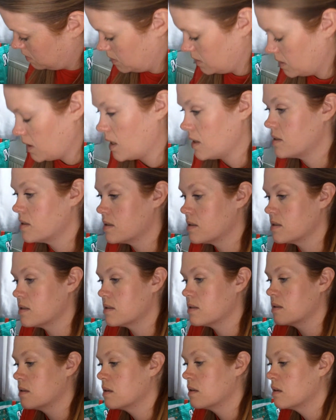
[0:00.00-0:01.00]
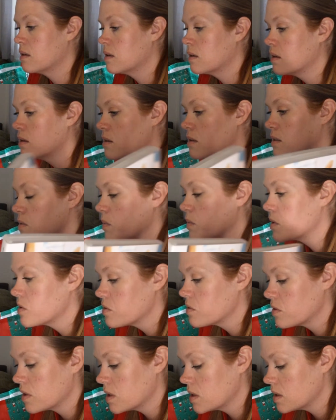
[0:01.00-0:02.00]
Yes. Make
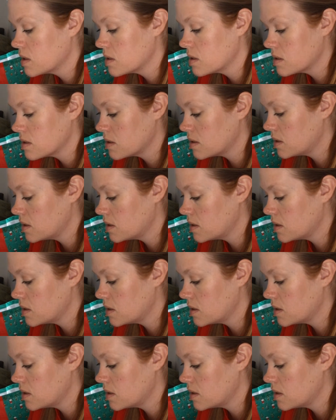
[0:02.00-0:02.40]
sure it is.